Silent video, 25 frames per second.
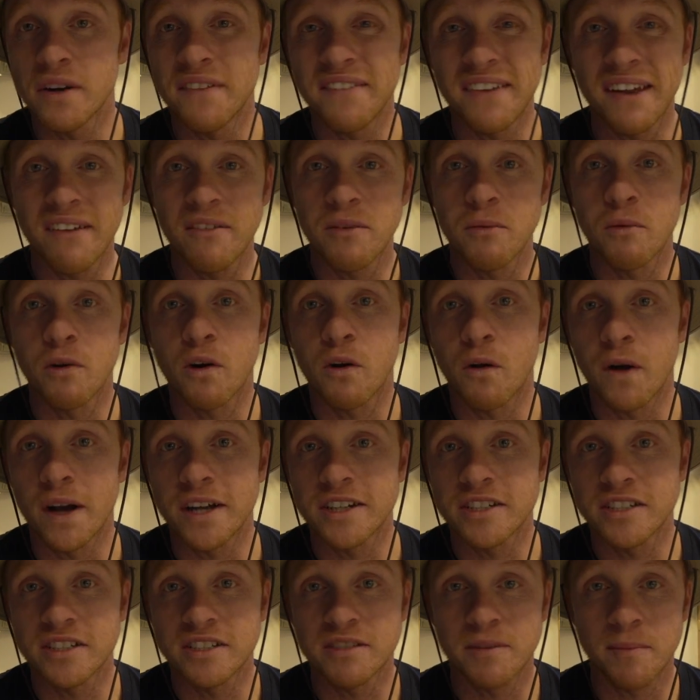If you have any more
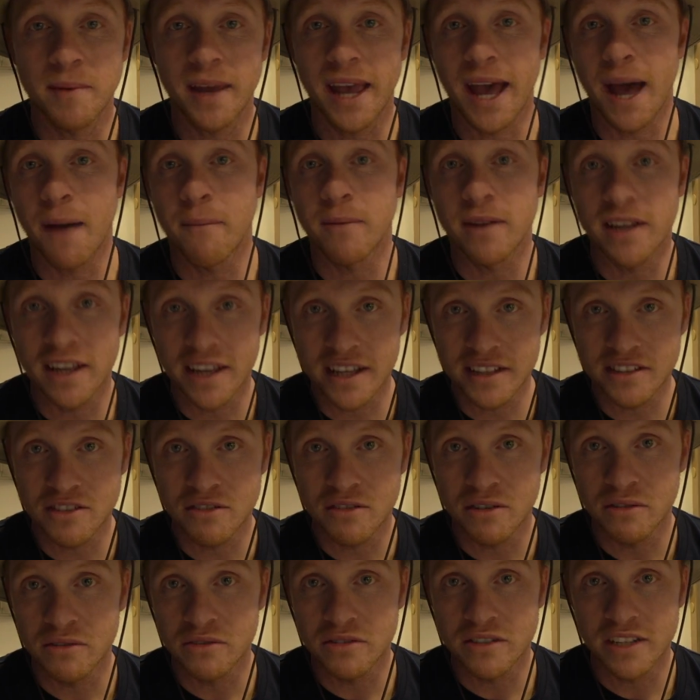questions, I'd be happy to
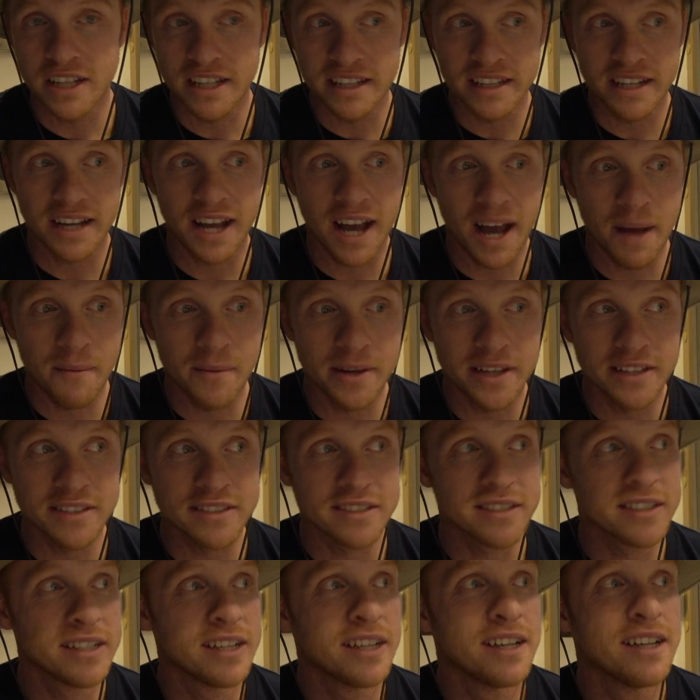answer those in the
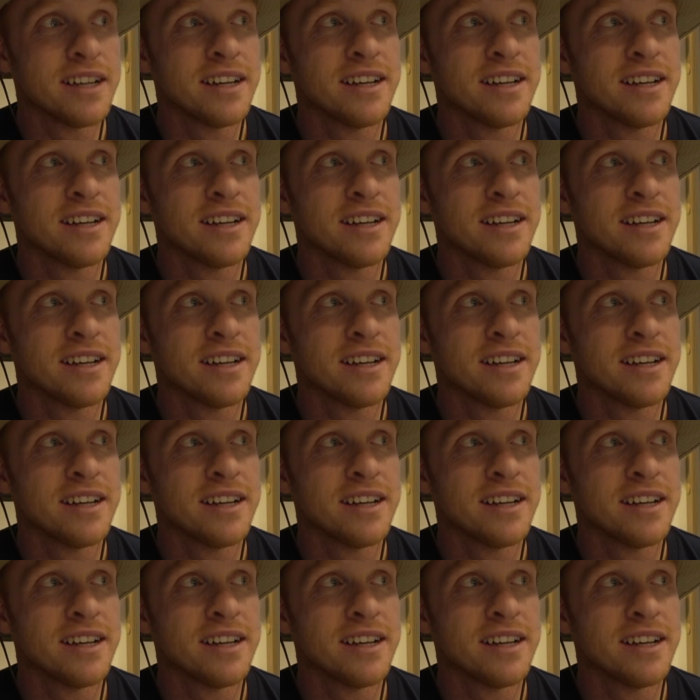comments.